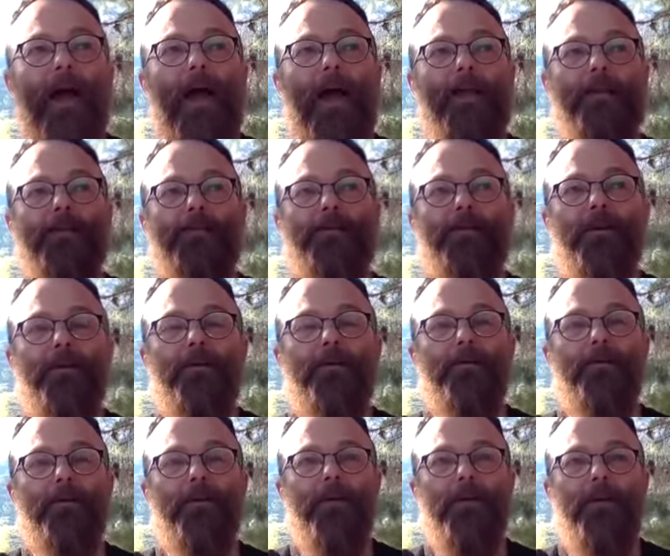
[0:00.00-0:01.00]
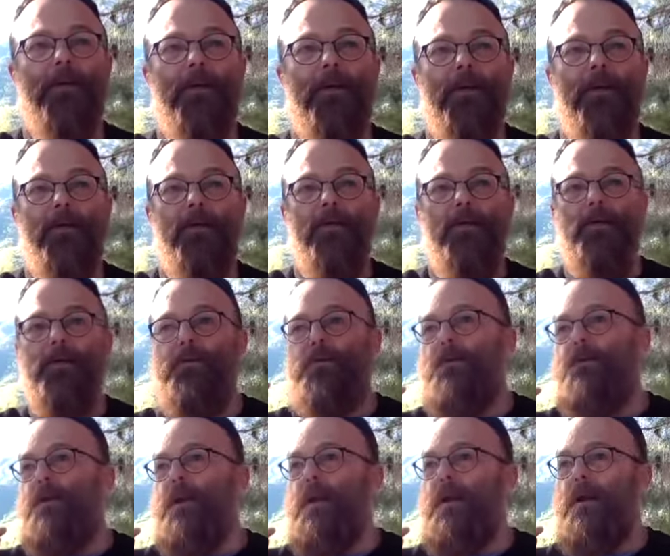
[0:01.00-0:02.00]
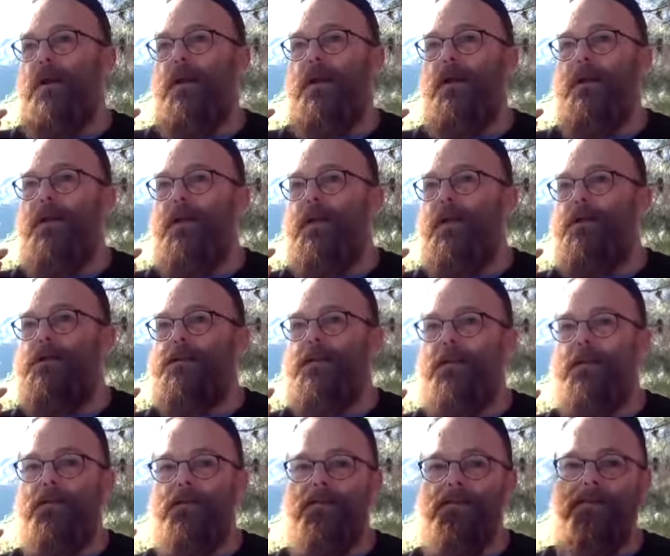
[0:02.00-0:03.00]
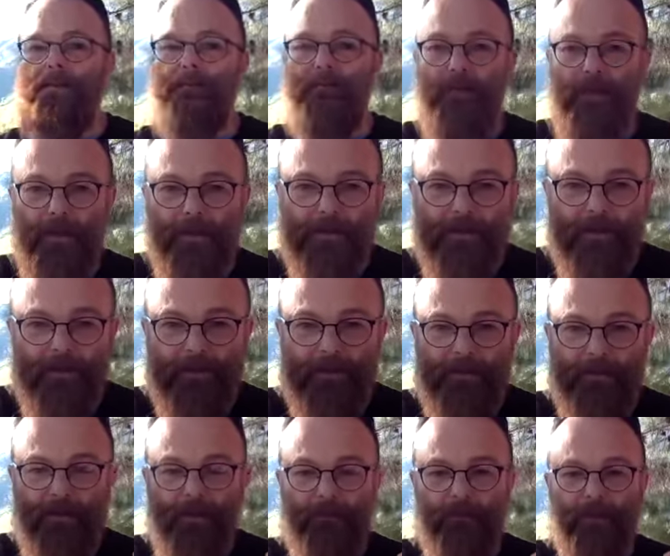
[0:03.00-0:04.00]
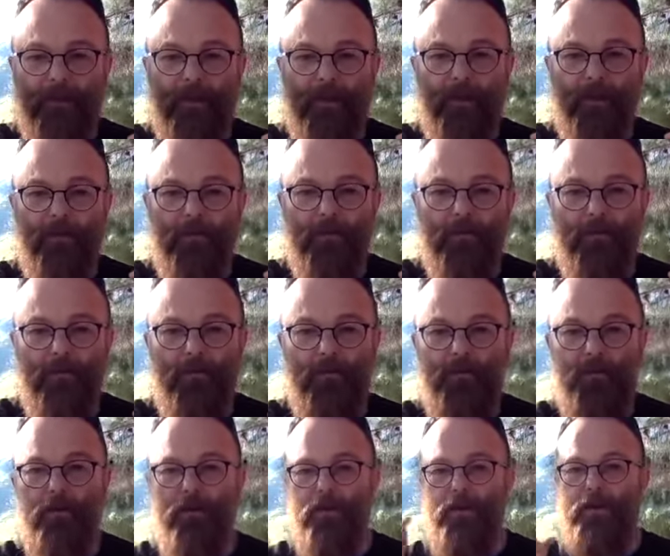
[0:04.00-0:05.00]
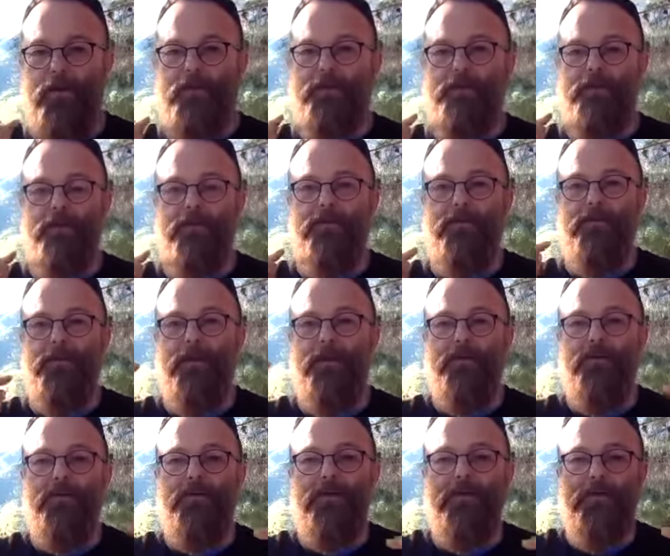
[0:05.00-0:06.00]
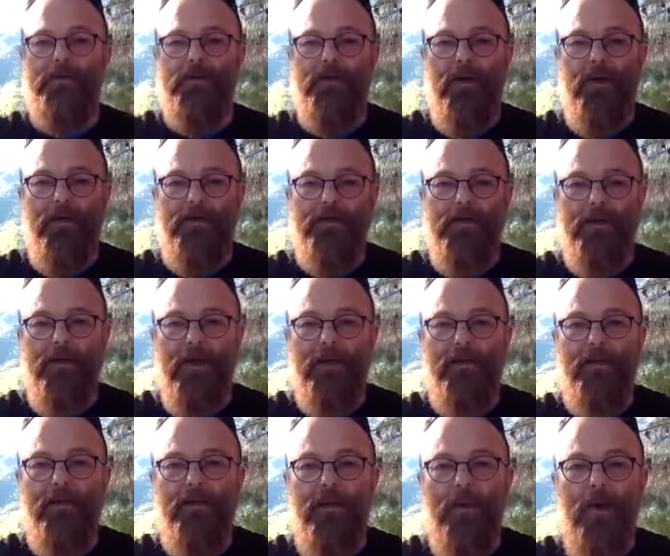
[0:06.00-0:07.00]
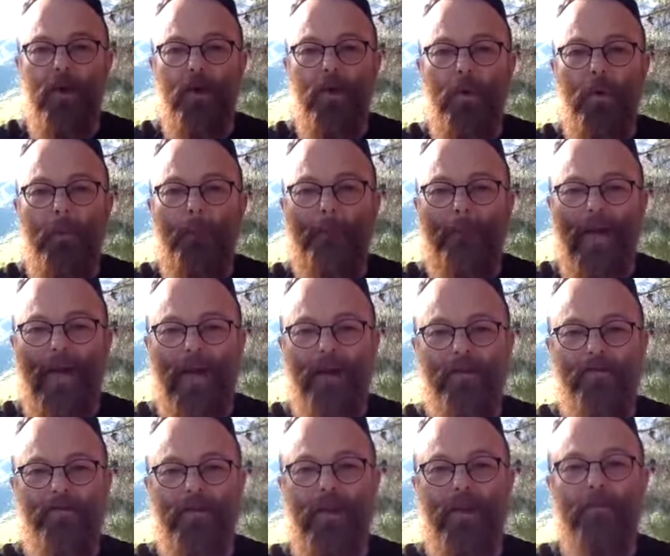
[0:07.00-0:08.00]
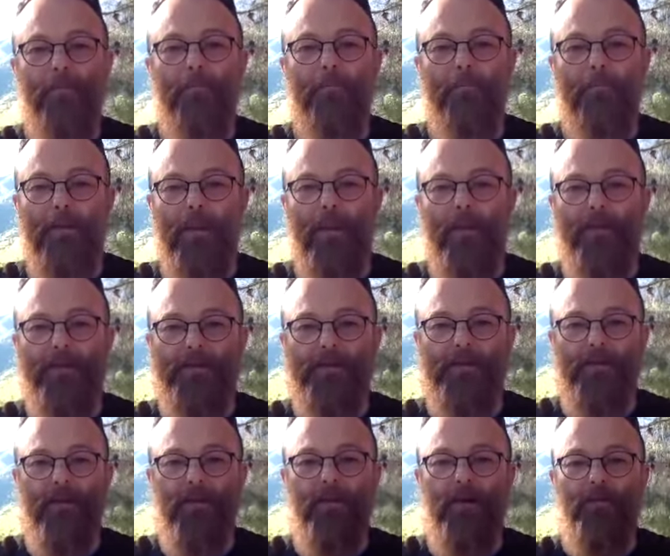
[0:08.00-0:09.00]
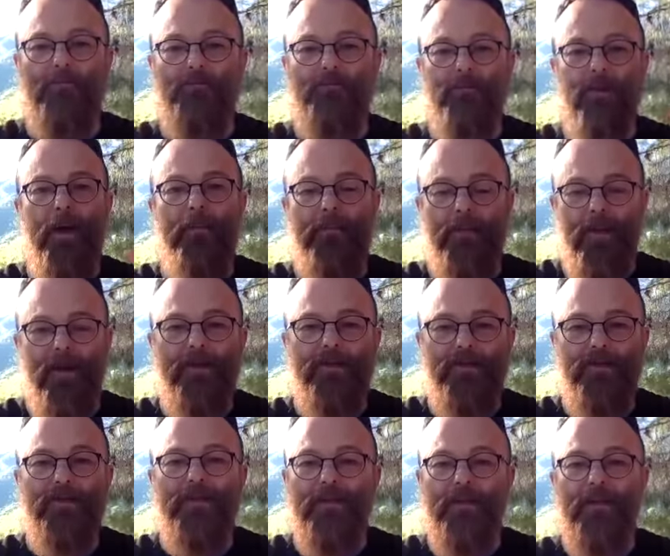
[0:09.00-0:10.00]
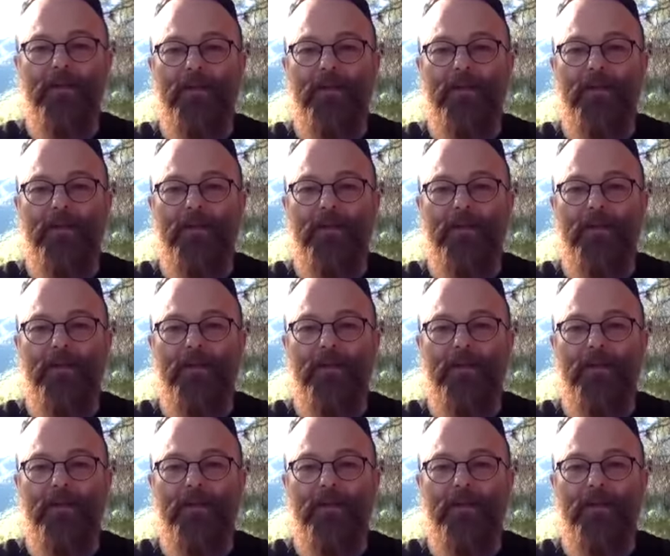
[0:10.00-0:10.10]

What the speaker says: And so you don't get clear signals of listening to something or not listening to it. You just start to get a low background buzz of rubbish,